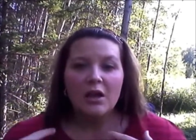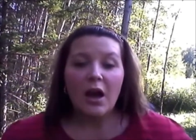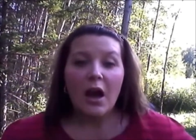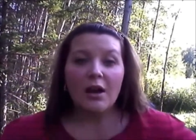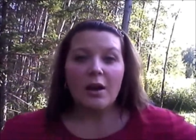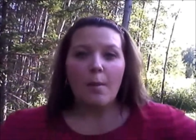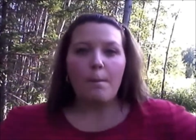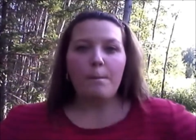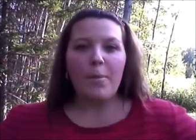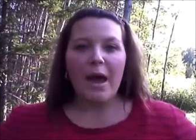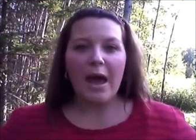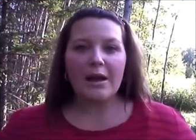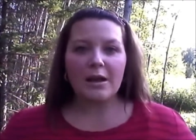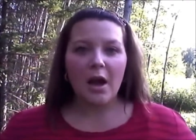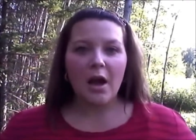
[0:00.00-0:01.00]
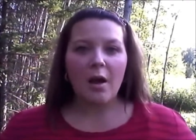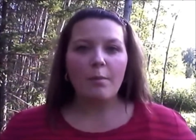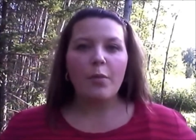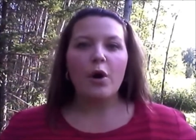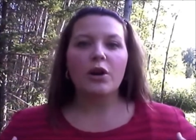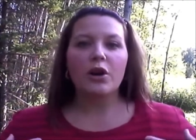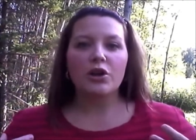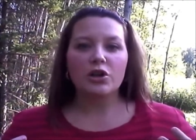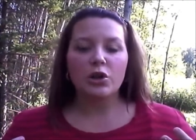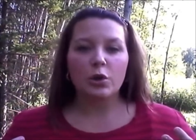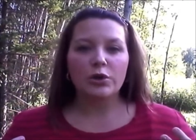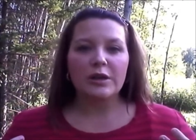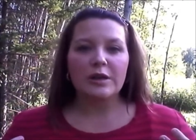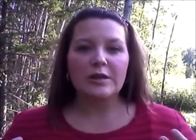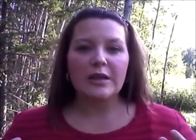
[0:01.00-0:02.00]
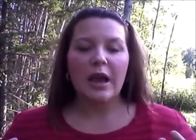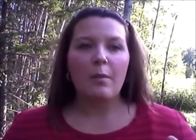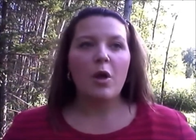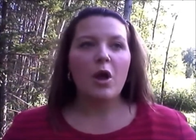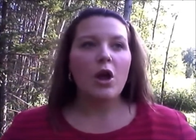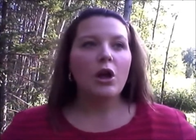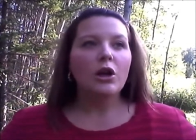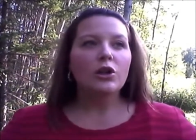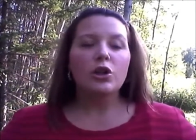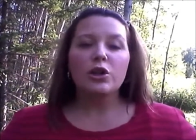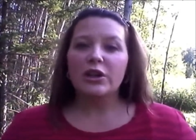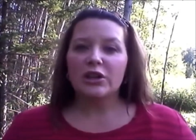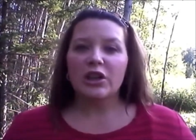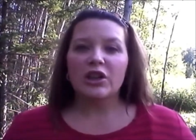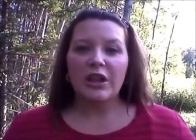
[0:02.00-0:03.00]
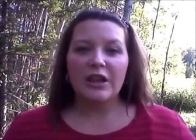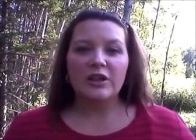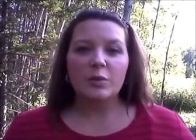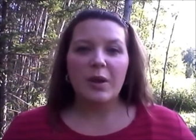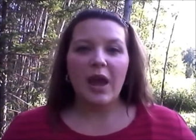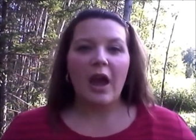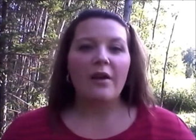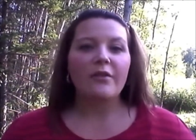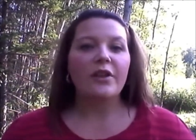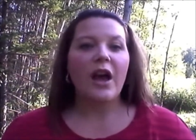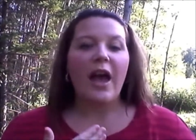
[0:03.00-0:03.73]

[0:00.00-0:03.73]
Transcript: kind of back up, put our shoulders up, look at the things we have. I